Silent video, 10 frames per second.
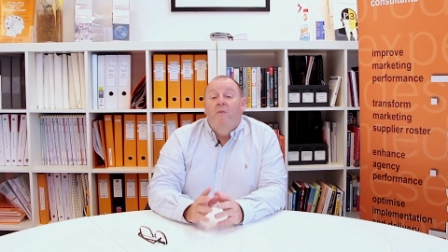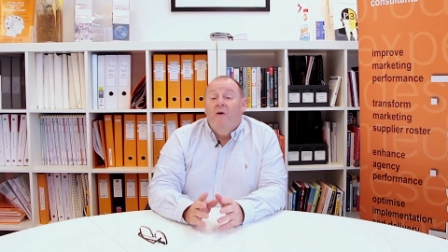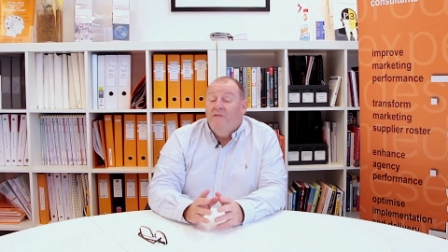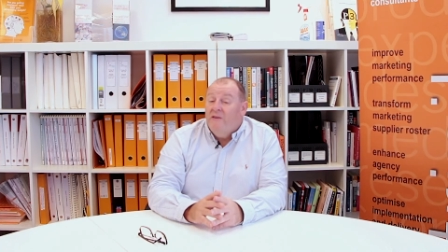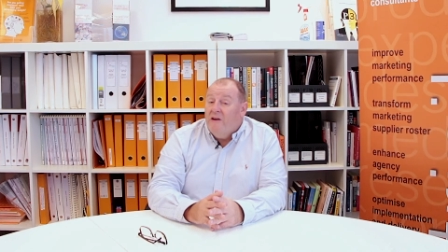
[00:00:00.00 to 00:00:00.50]

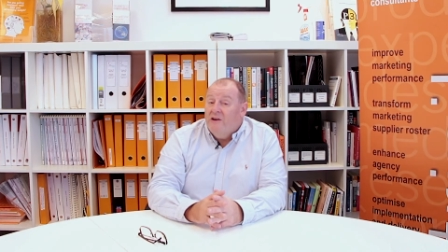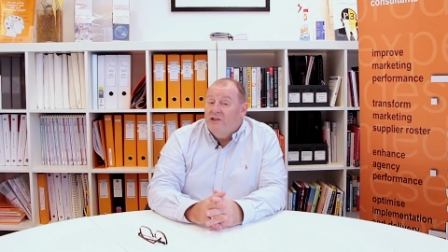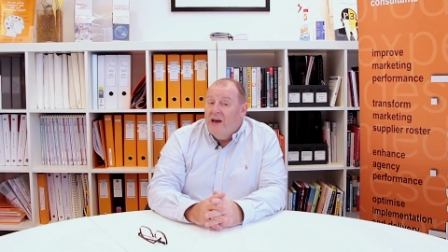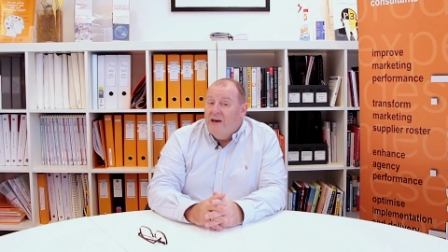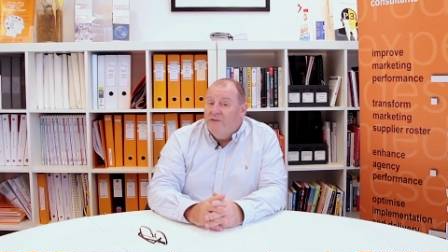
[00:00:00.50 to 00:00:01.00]
what if the
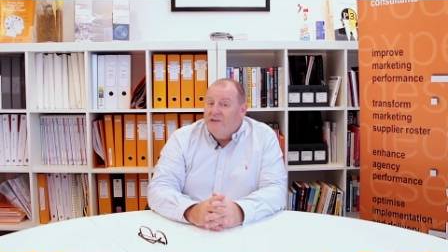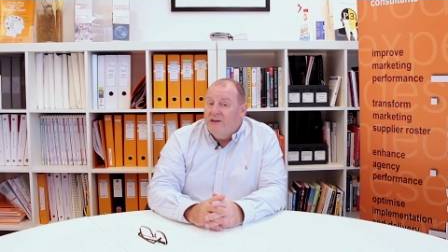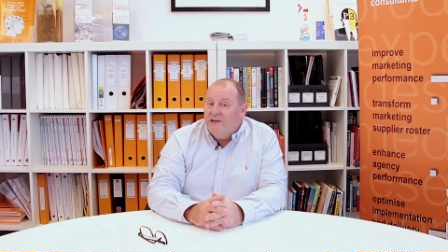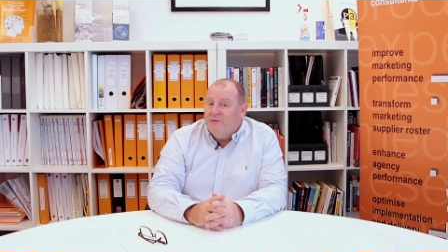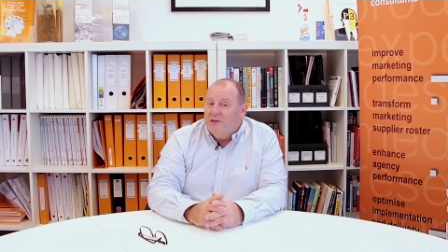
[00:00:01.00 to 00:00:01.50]
larger
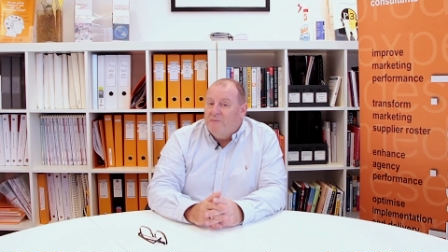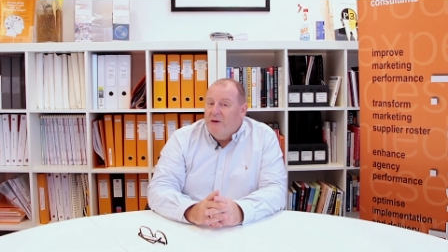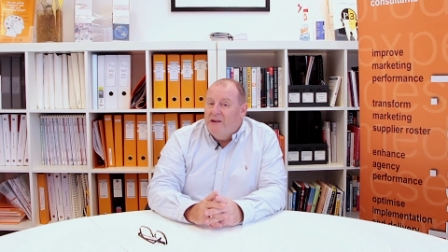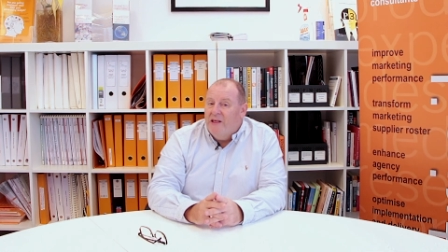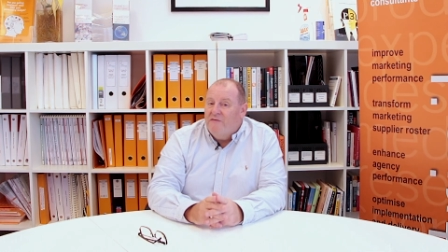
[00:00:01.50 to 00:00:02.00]
advertiser was
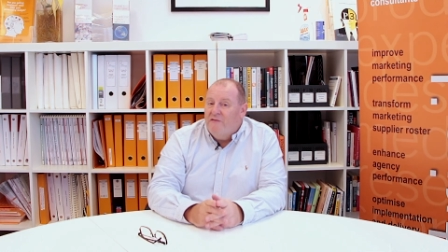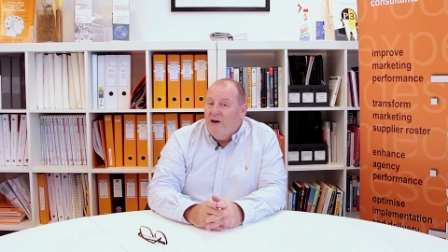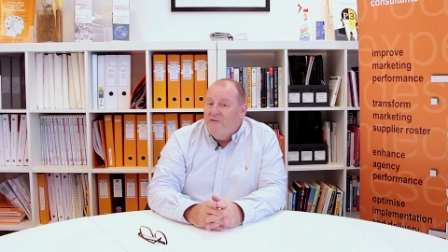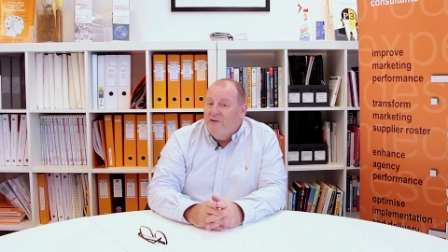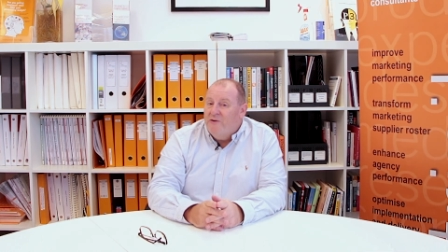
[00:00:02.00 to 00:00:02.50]
spending their
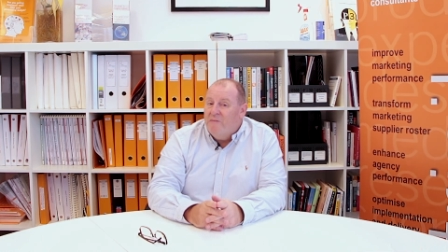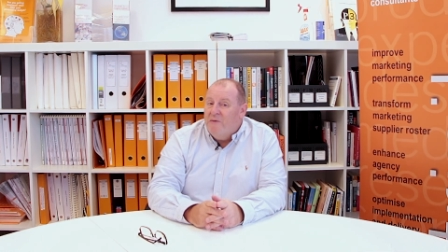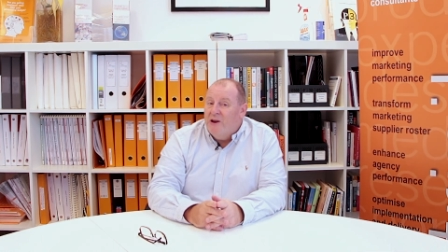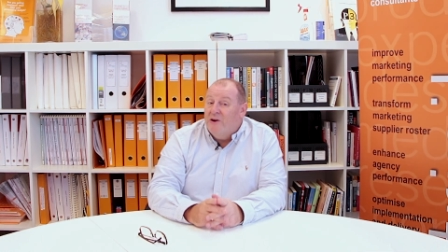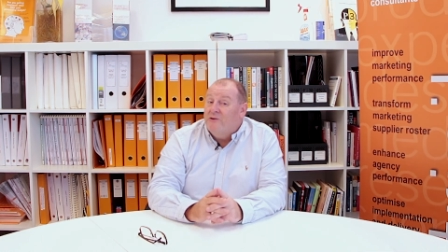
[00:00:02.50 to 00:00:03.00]
500
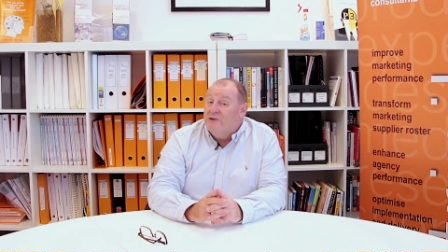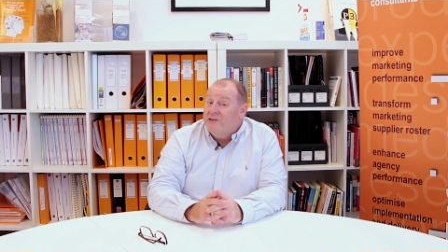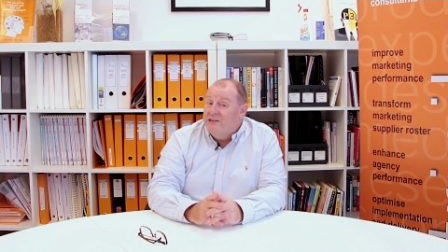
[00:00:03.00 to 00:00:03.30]
million across